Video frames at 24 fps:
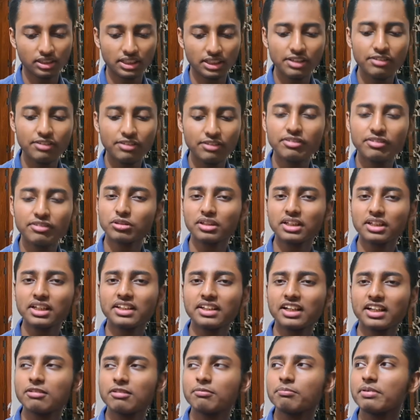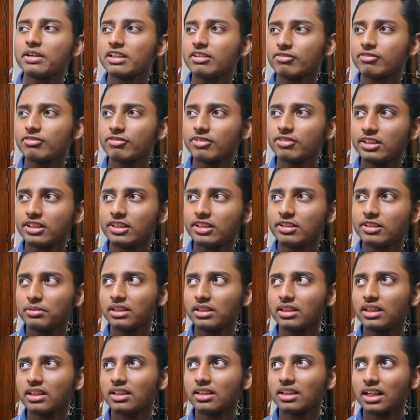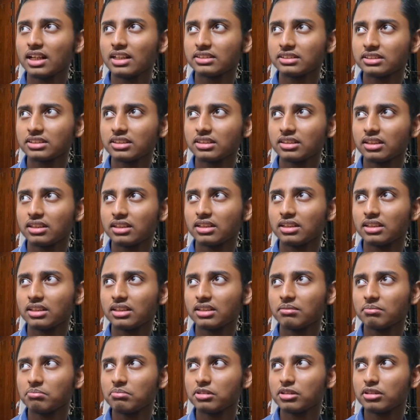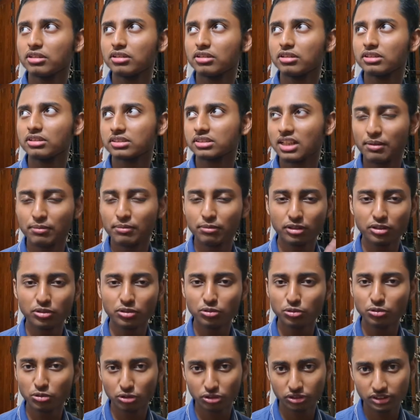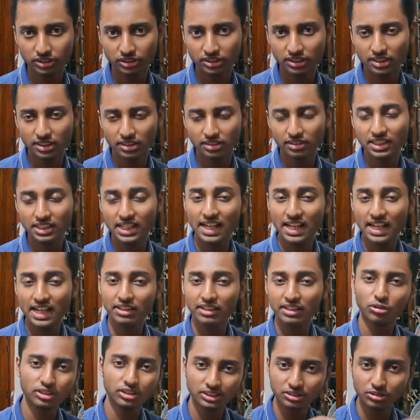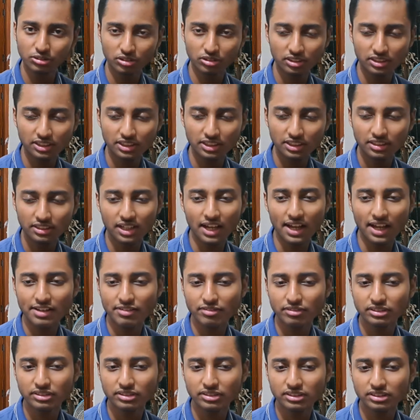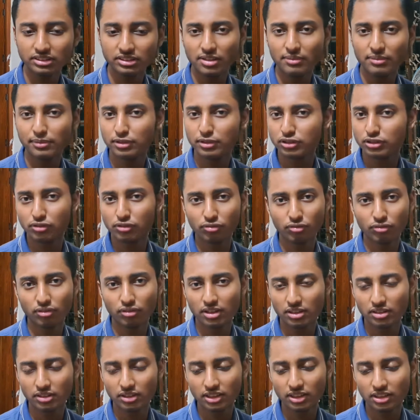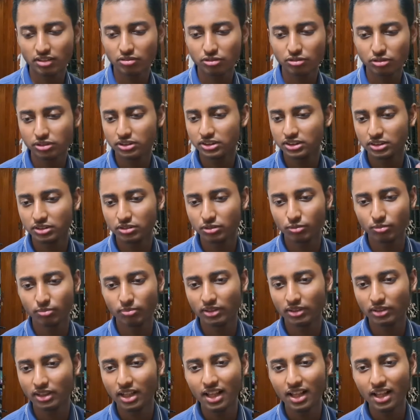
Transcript: So imagine you work for a paper, you work hard for a paper, that paper gets leaked, and then there's a huge chance that the next paper will be a deciding factor.